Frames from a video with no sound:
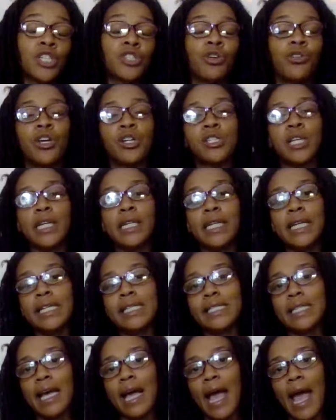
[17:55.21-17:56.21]
So there's a need
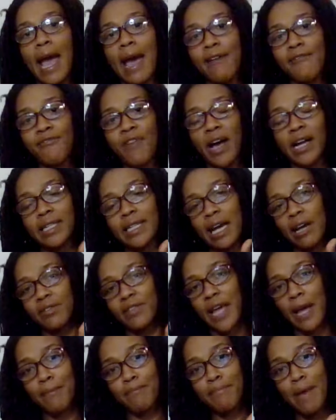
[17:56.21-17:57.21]
to have, find out
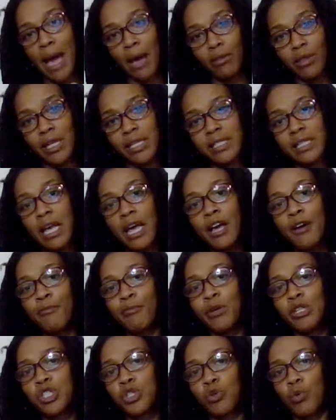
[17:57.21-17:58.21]
that balance
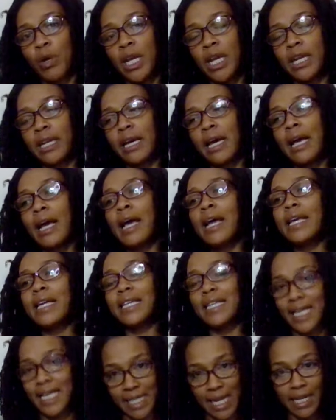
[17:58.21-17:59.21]
between,
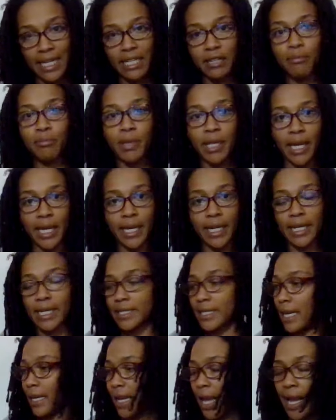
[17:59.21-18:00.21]
yes, I need a plan
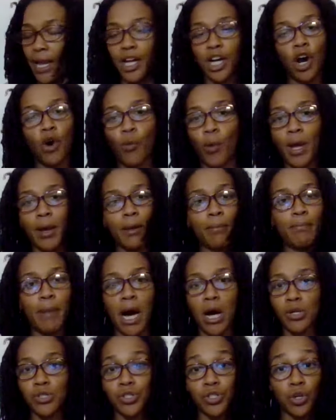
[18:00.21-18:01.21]
because I can't go in
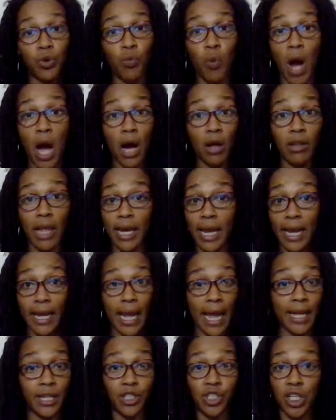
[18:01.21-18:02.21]
balls to the wall. Like I can't